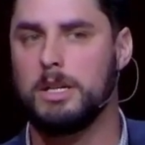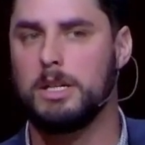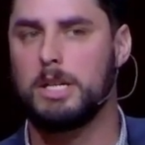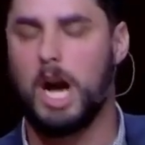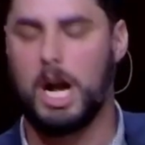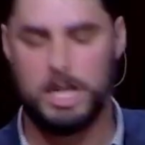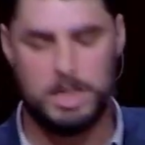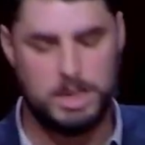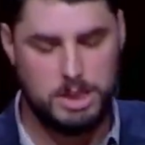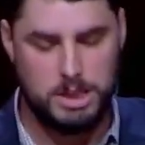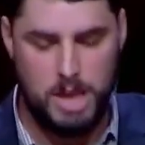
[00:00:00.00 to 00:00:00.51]

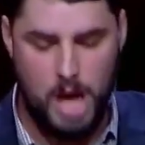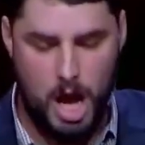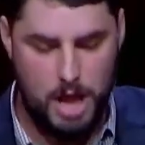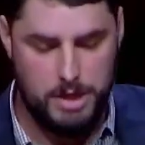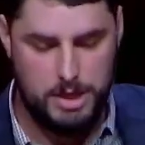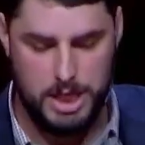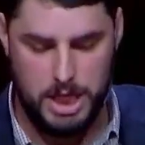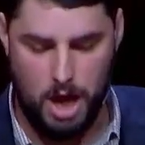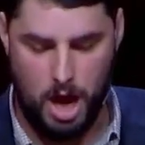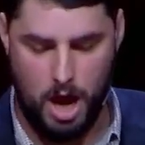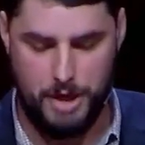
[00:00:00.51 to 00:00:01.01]
God is
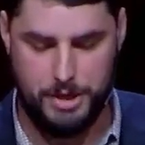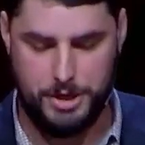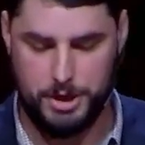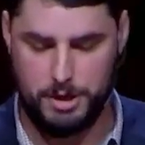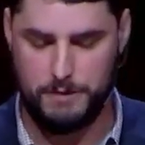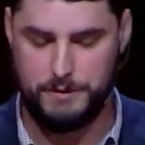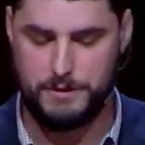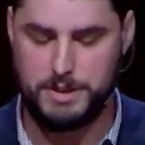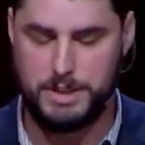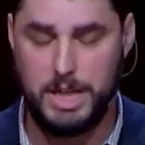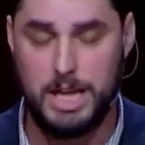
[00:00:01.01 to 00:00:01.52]
not the
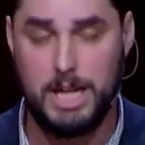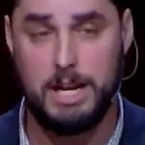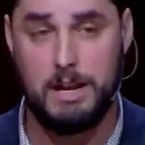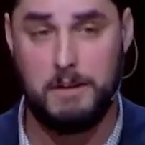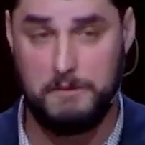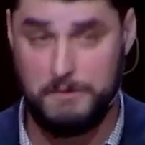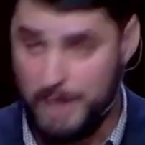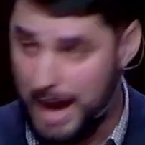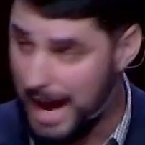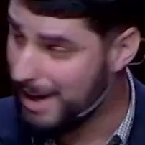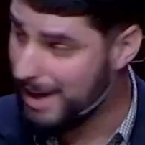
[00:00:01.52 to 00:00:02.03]
author of sin.
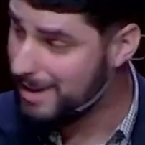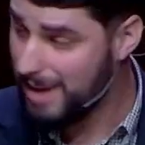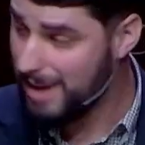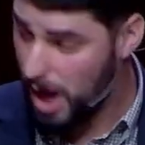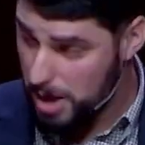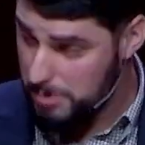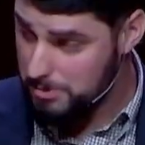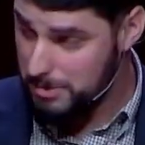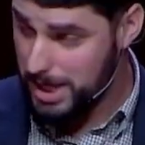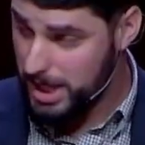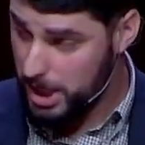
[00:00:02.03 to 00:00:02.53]
In fact,
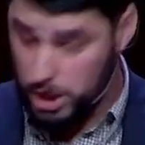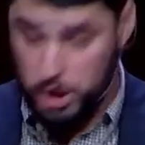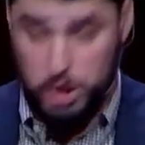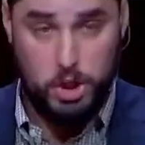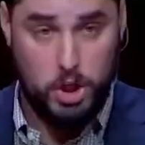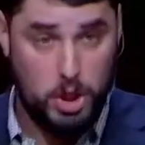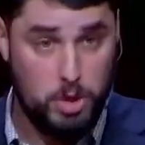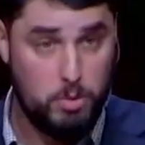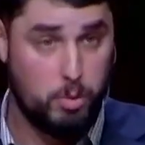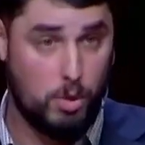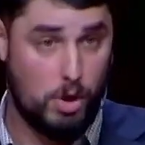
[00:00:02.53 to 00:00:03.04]
God made a
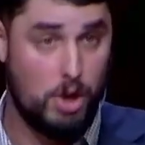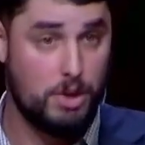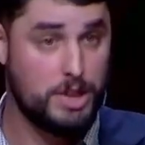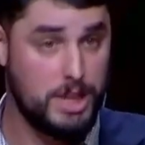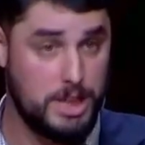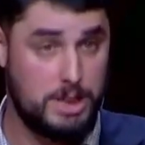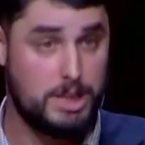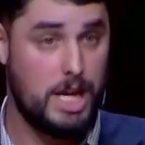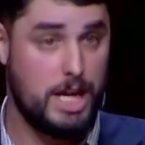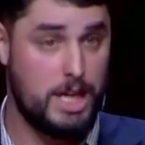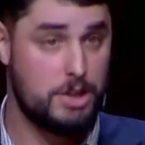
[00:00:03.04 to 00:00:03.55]
good world. He
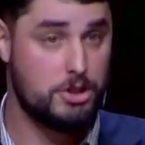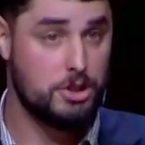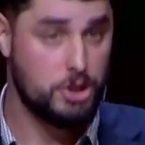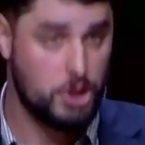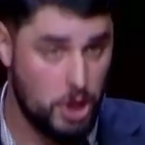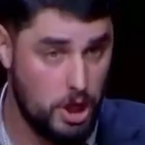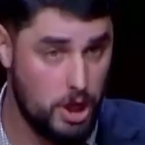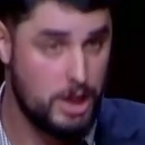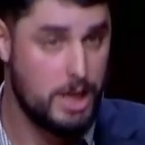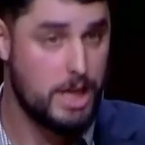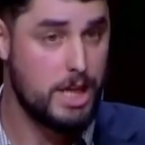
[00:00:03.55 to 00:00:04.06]
said it's
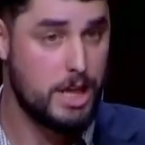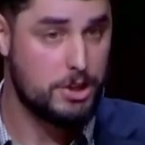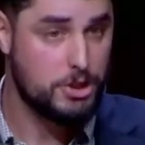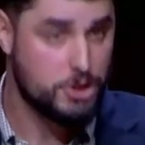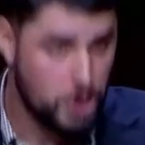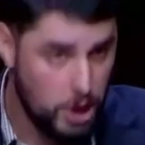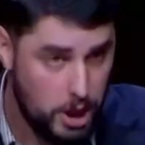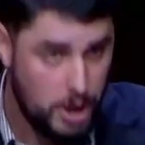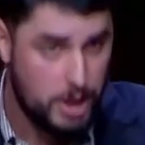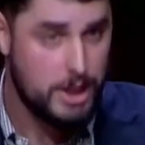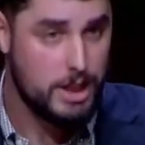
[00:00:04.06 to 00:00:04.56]
good and it's
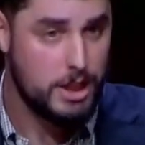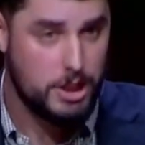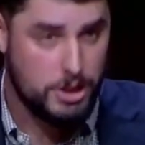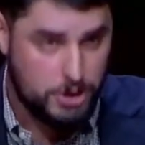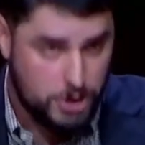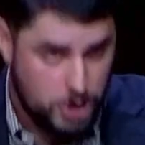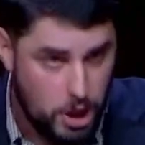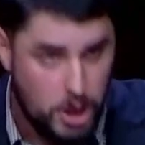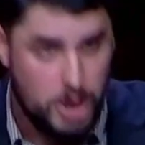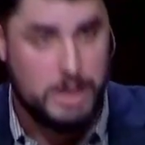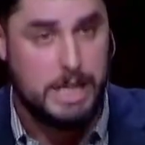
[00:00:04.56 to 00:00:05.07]
good and it's
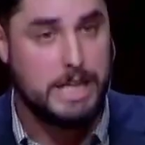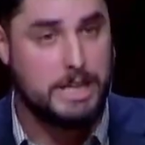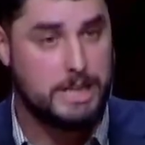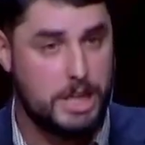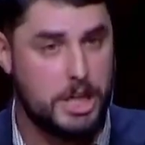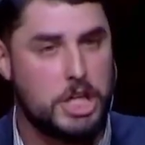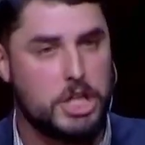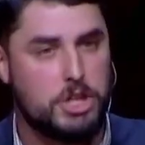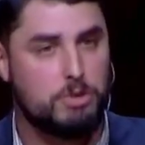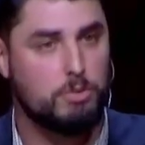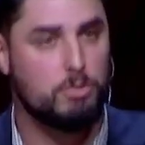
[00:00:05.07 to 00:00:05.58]
good. And they said
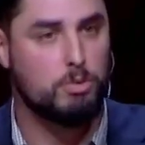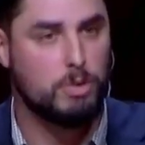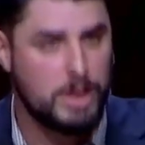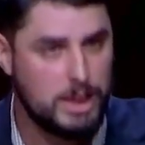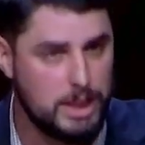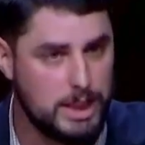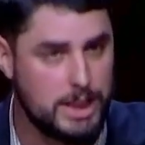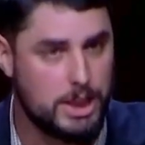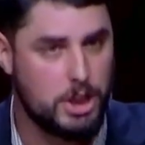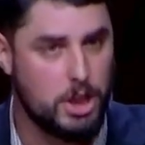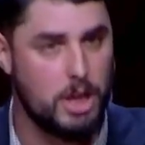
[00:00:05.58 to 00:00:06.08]
it's
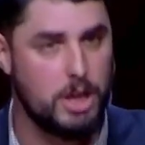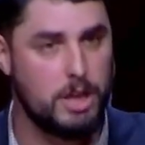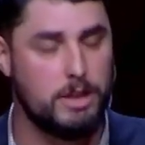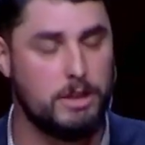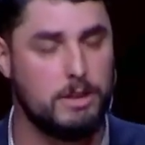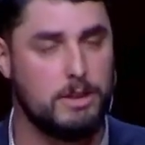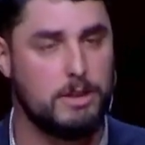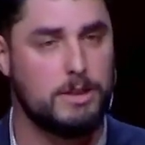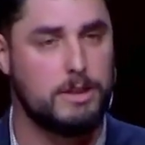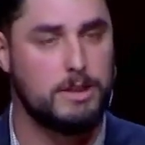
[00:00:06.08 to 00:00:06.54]
really good.